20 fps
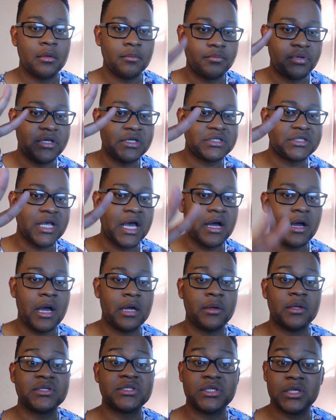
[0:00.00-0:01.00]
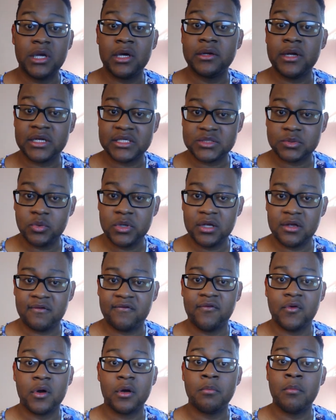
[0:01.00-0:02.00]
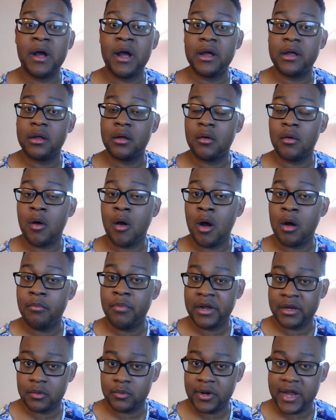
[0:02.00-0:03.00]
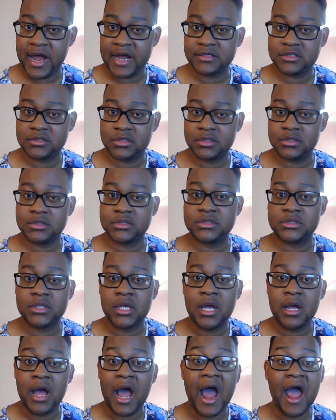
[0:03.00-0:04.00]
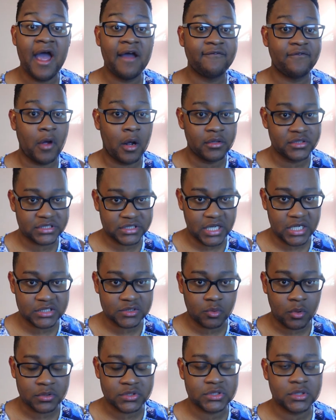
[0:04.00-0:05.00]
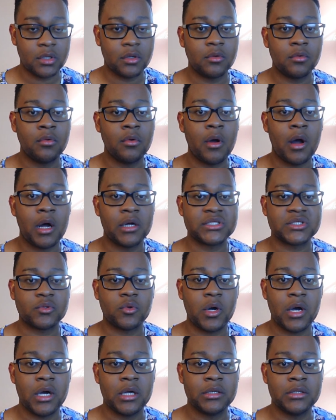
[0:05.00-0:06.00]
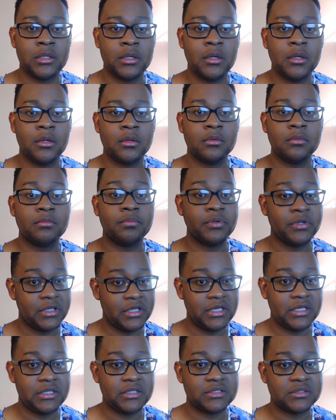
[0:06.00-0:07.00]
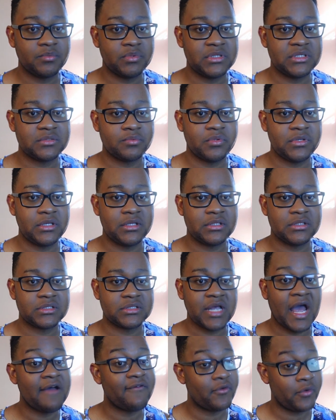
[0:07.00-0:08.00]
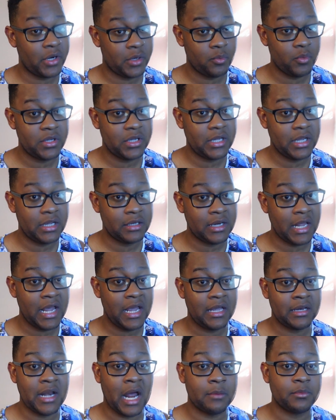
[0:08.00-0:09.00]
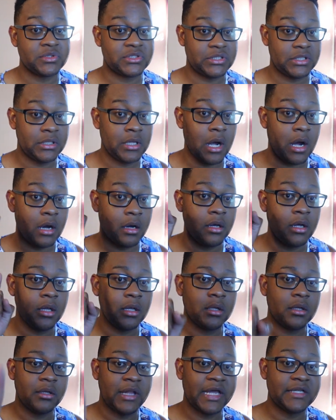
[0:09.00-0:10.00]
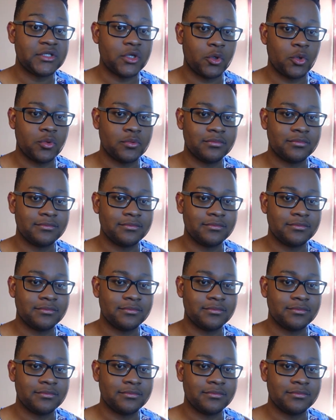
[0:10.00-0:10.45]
Peace out, and I'll see you next week for my Hot Banger reactions I have on schedule. So, Hawk Squad, please, please, please, have a great weekend, and I will see y'all later.